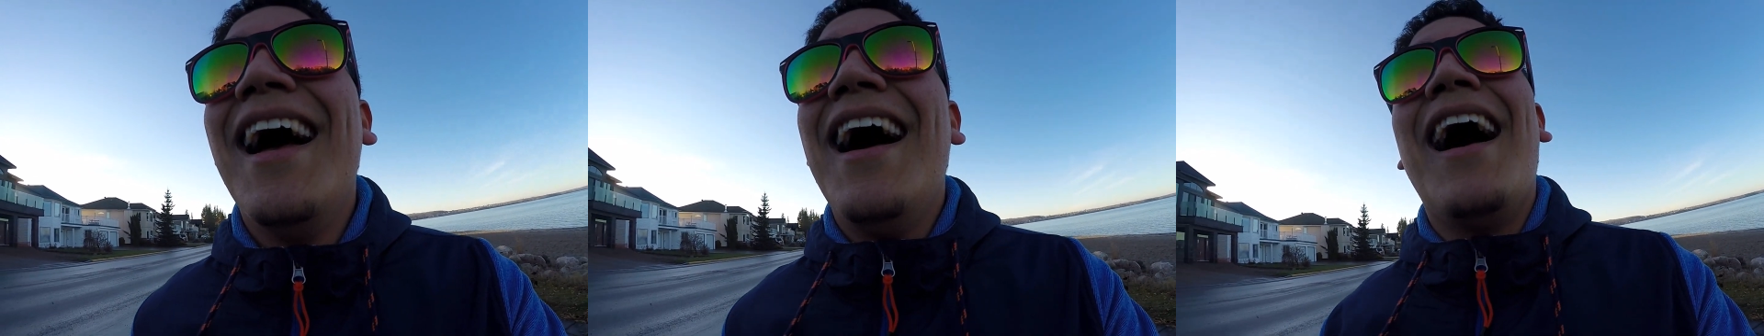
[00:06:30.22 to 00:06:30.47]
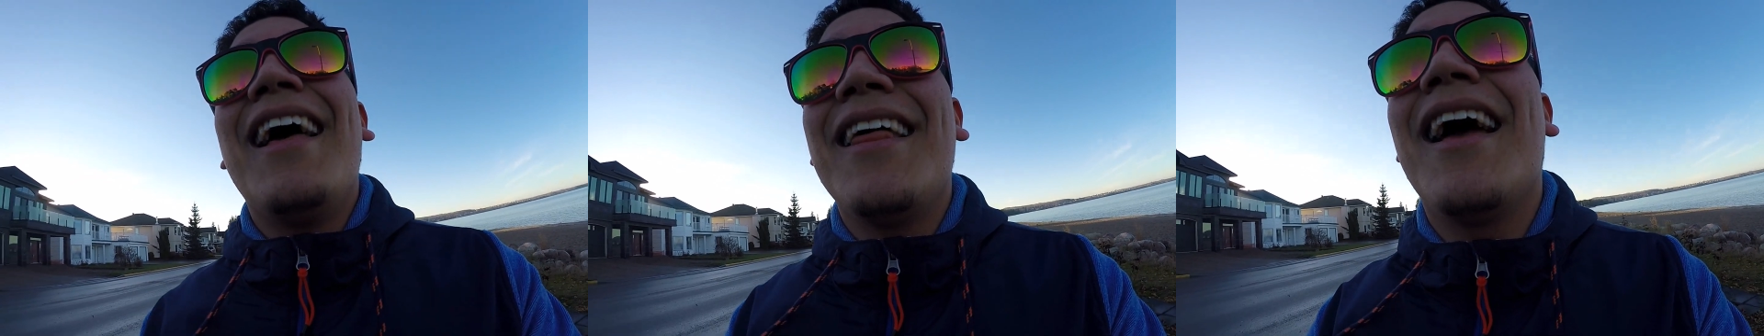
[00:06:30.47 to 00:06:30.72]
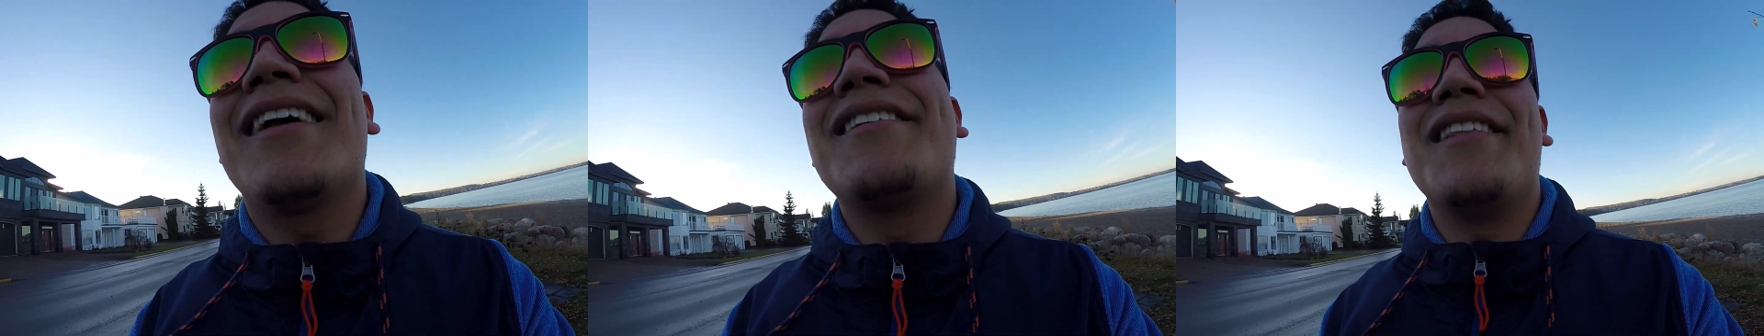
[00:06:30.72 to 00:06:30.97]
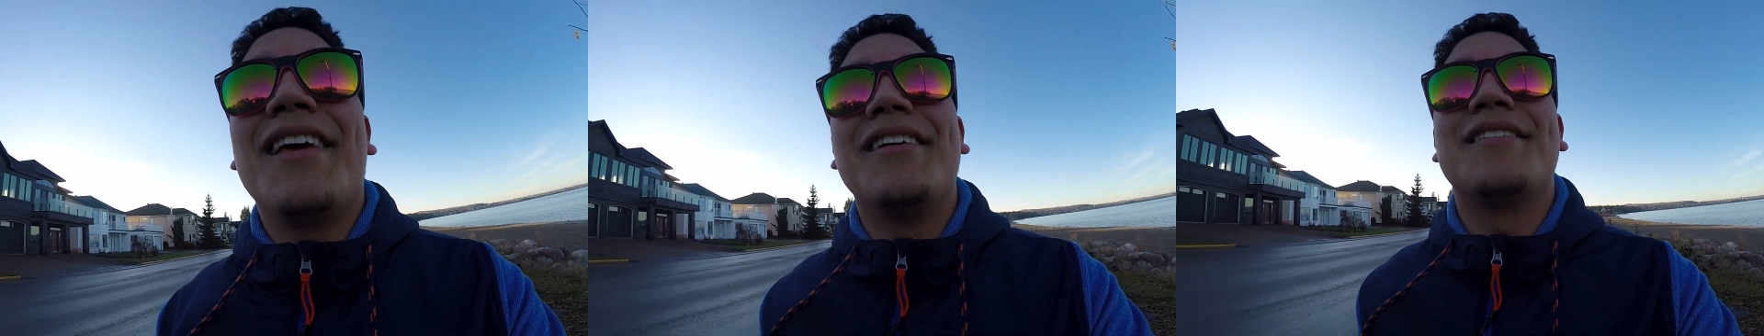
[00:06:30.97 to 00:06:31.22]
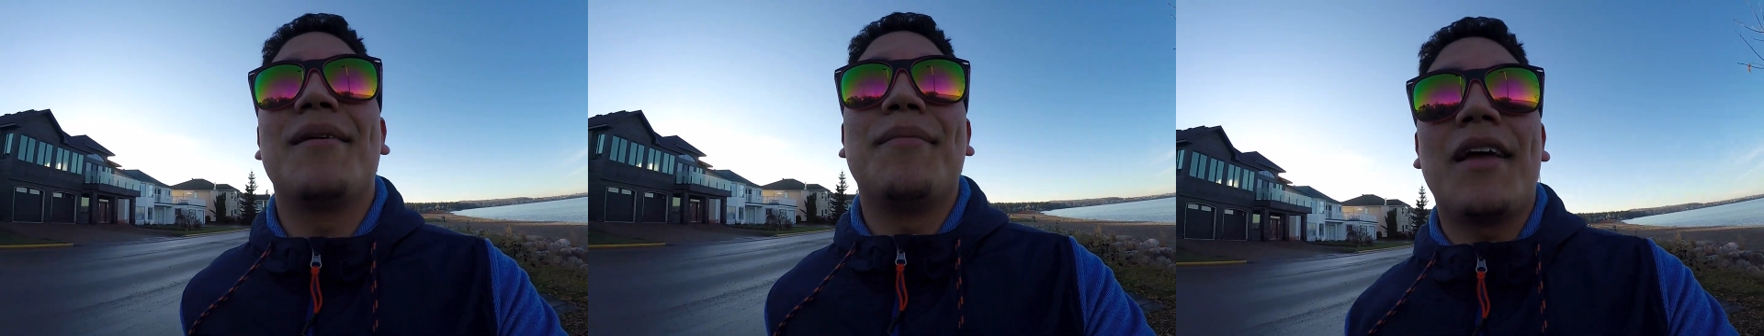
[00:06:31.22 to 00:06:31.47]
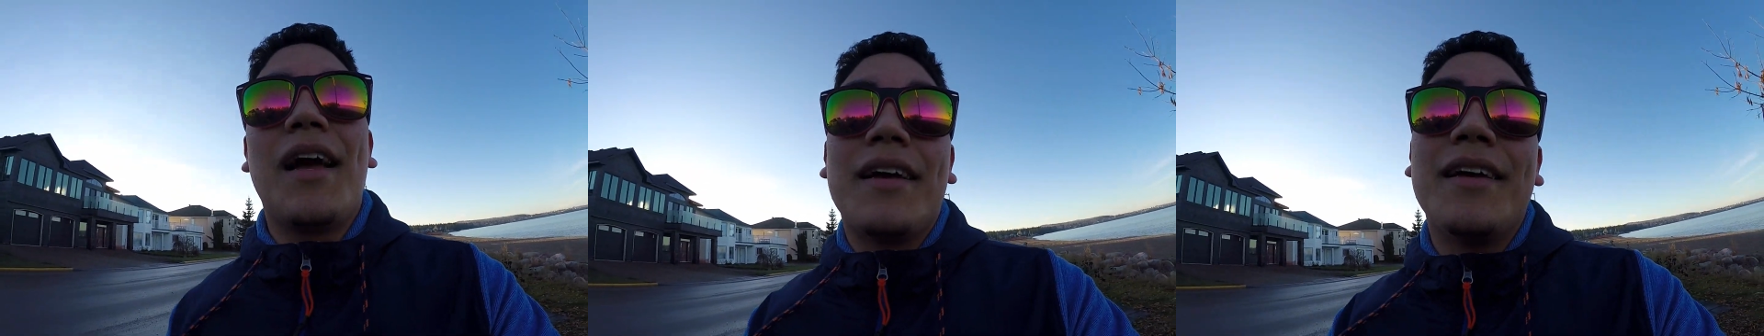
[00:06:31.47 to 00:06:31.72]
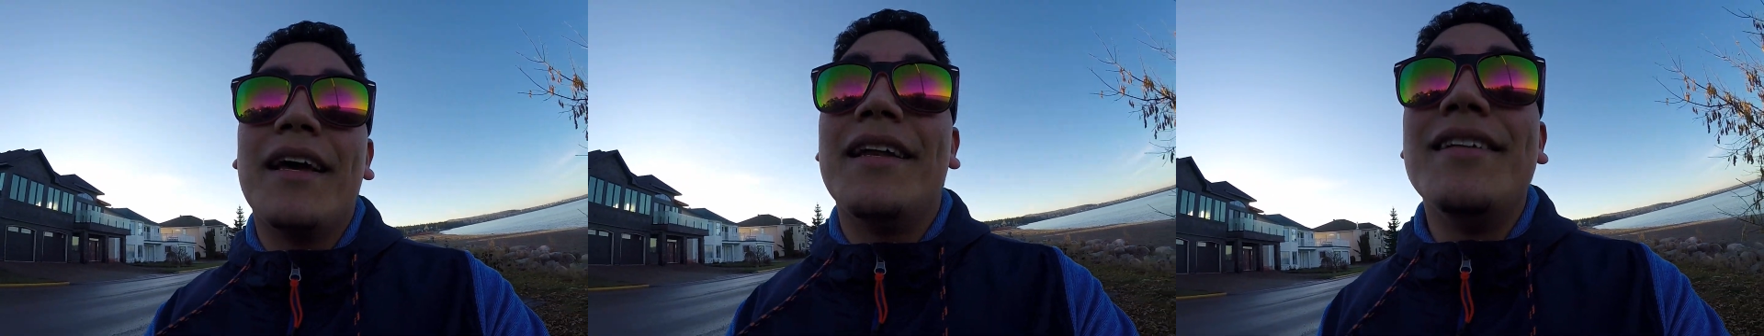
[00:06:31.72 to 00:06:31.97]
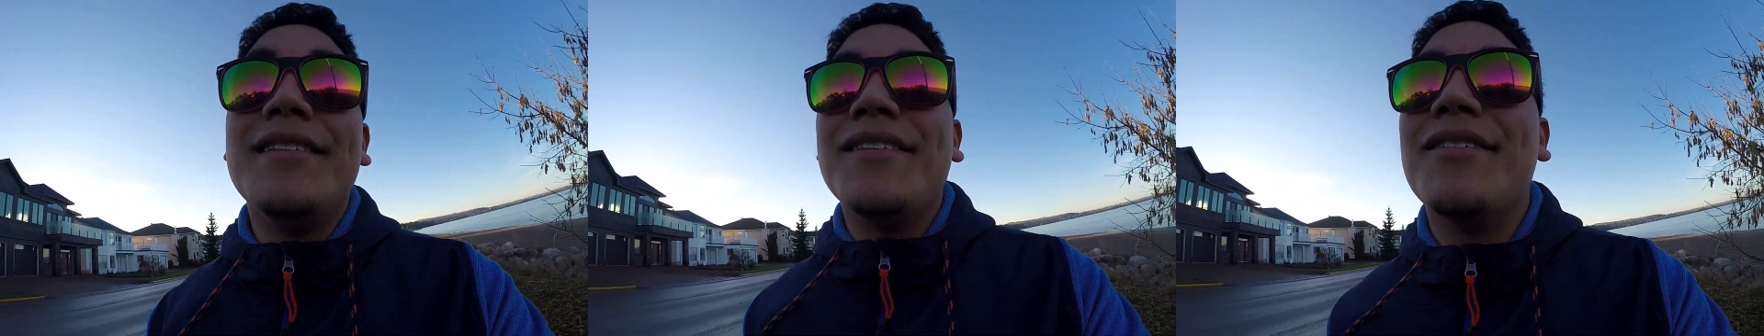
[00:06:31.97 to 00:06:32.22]
I actually think it's something I could get
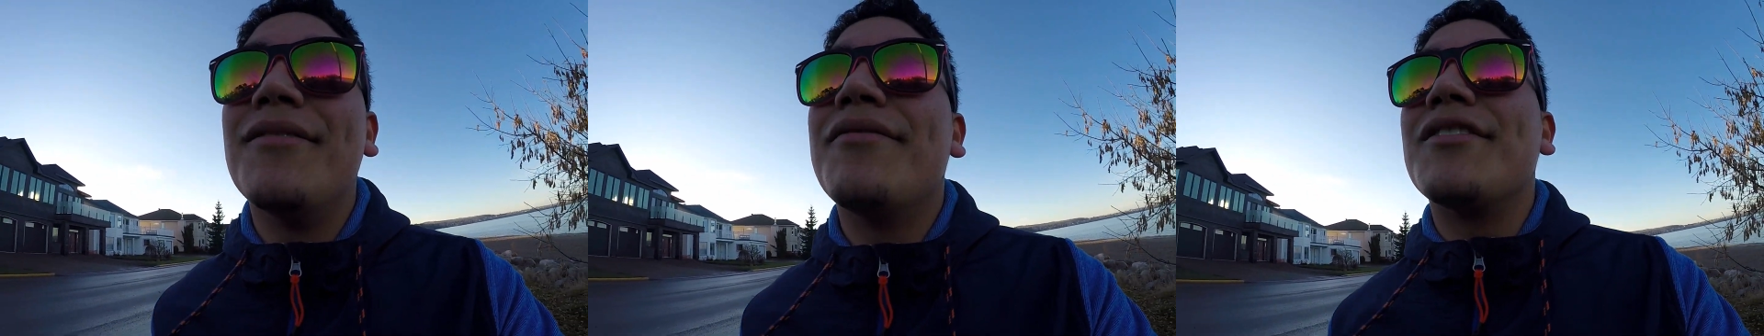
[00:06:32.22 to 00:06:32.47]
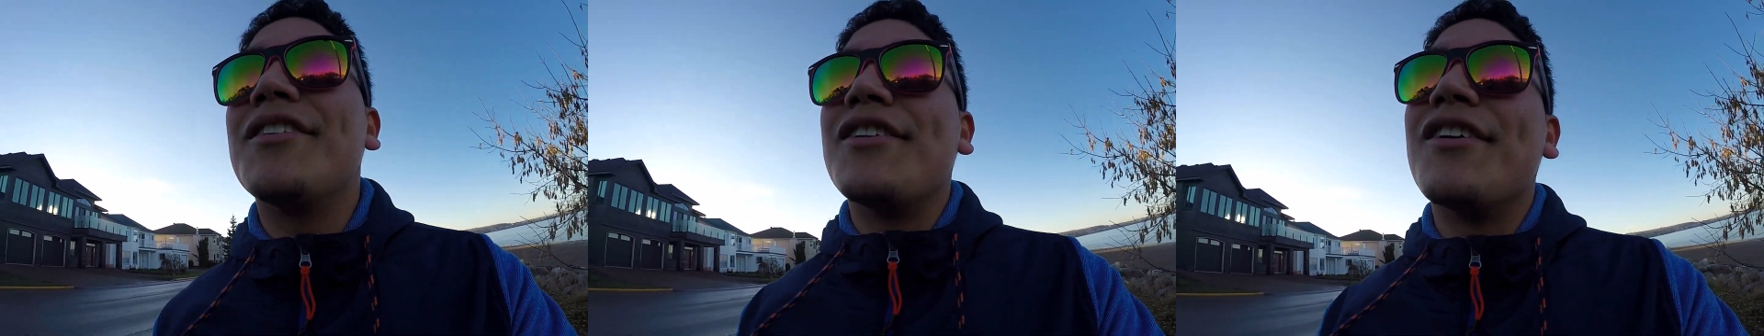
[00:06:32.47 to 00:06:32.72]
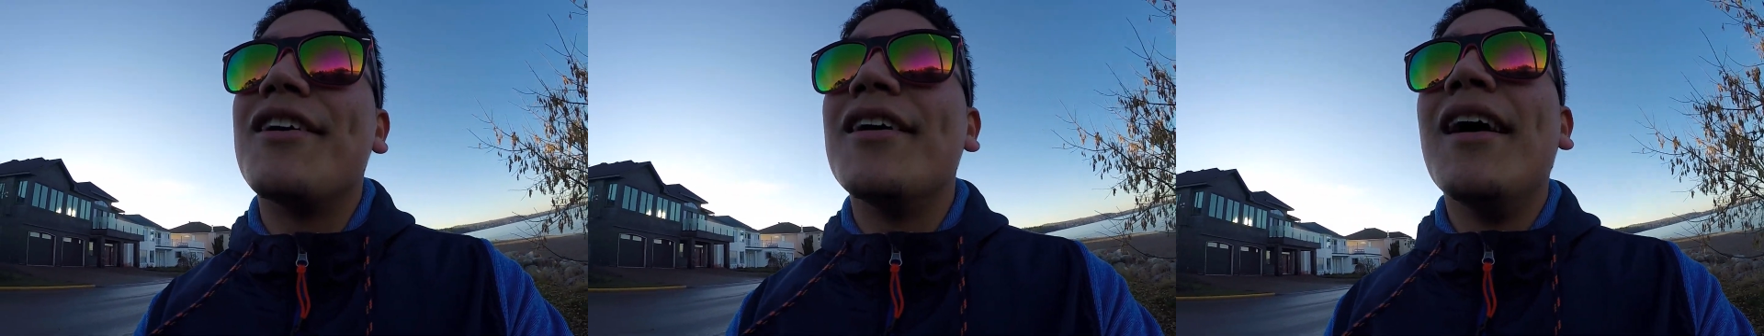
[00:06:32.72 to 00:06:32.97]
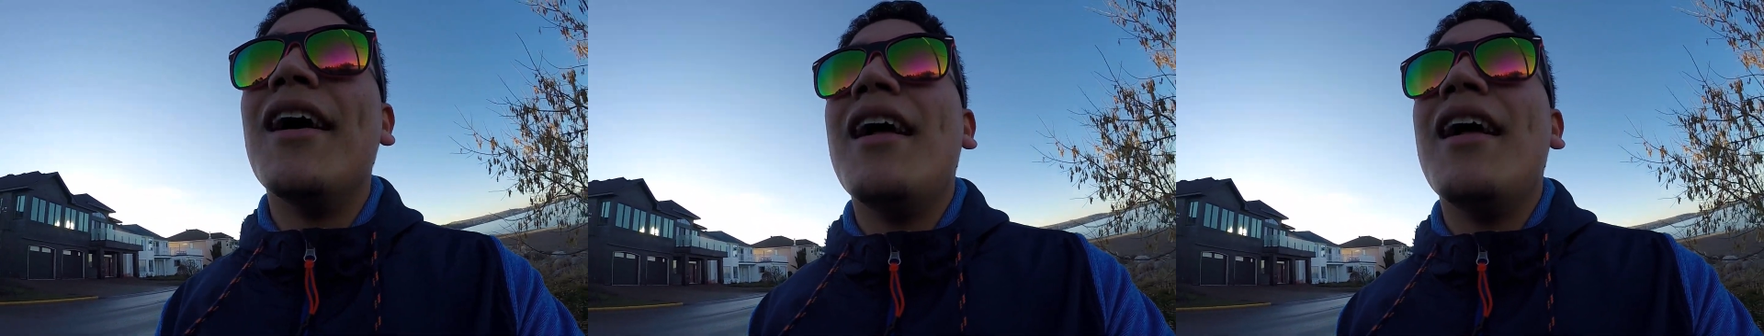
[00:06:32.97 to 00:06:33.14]
into for sure.